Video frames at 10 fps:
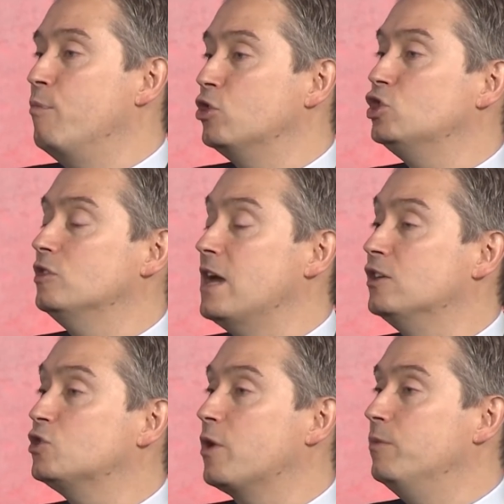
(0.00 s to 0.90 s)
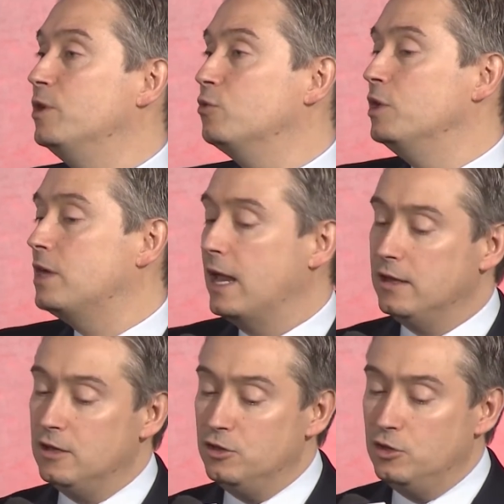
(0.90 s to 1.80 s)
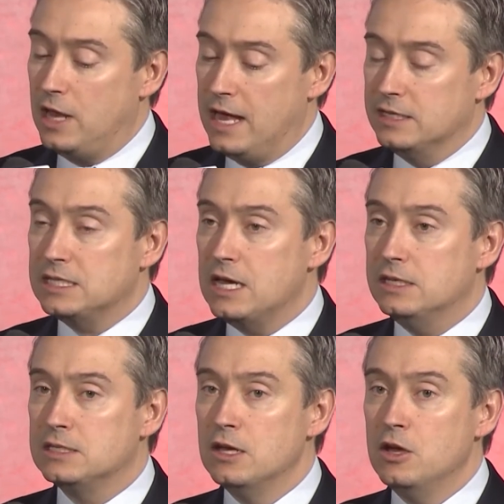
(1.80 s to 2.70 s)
merchandise trade between Canada and the United States.